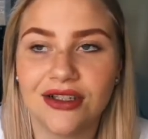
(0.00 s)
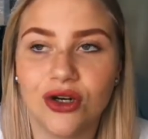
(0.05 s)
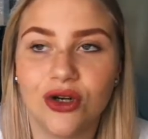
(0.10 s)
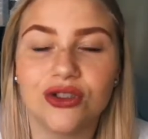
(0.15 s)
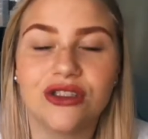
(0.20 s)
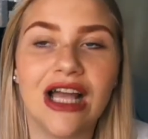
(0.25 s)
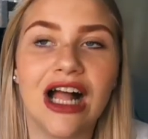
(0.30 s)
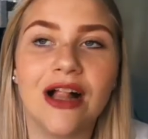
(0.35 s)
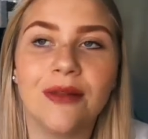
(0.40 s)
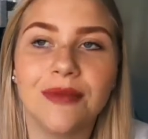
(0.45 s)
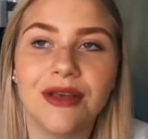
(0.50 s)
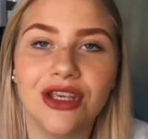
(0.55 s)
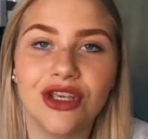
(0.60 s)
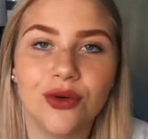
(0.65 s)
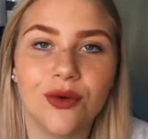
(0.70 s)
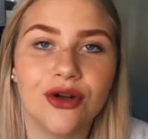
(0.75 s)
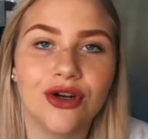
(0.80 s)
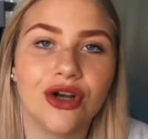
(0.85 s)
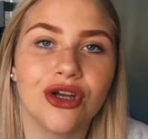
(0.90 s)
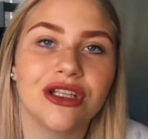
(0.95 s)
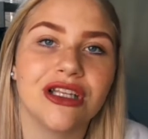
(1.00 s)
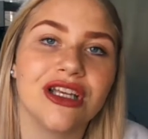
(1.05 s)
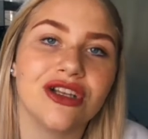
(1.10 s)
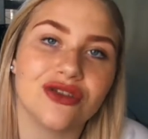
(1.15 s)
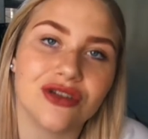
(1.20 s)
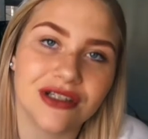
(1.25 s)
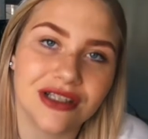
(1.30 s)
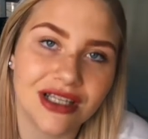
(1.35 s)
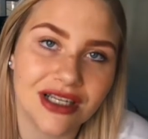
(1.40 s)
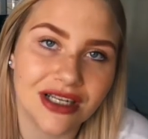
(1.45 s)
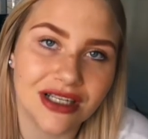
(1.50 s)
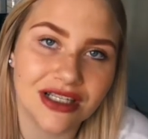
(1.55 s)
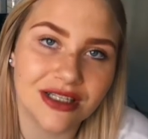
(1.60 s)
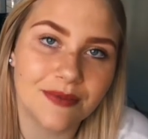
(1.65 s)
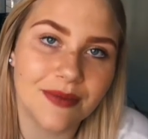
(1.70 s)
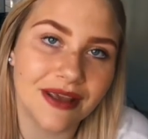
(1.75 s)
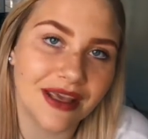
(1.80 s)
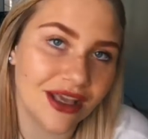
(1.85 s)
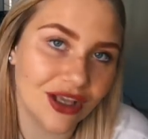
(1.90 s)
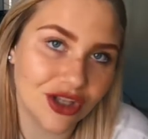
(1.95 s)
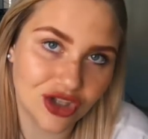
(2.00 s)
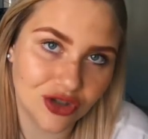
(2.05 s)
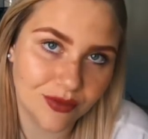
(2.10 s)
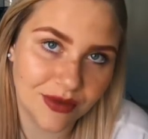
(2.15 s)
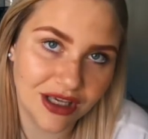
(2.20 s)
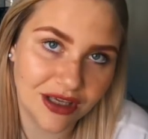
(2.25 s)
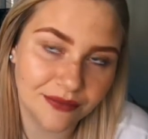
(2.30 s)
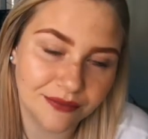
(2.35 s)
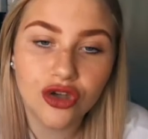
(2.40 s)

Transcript: or tell me you are not interested in speaking to me.